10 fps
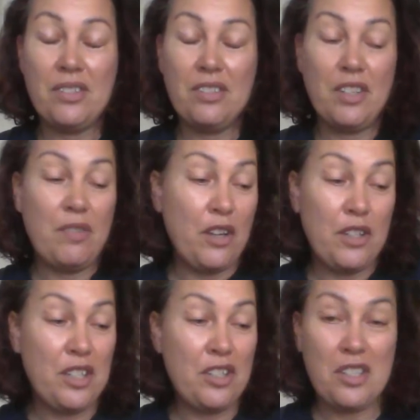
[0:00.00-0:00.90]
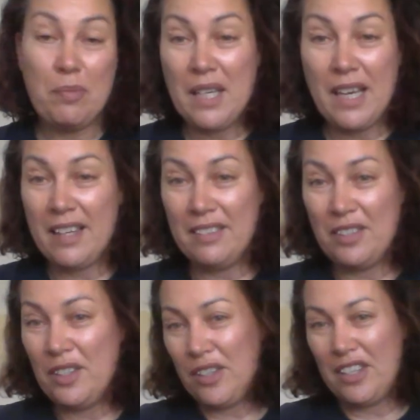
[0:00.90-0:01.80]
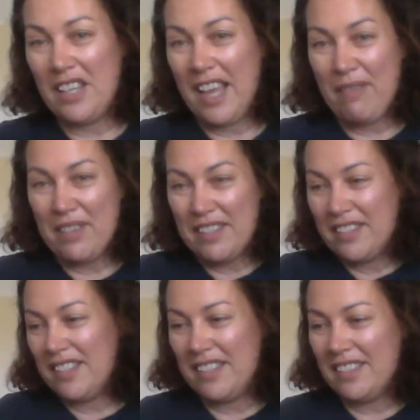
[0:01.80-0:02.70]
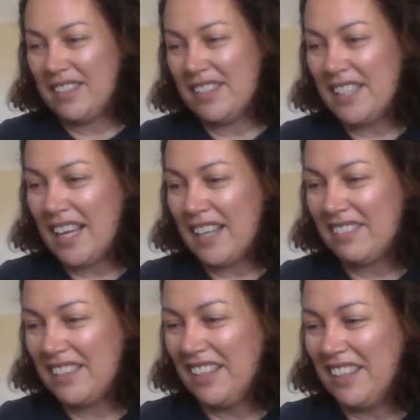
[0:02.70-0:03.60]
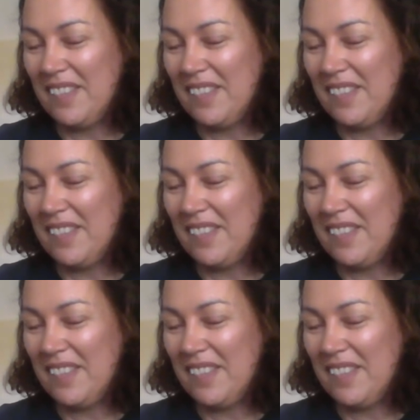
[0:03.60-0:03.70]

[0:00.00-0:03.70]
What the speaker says: you've only just begun, you know, you haven't done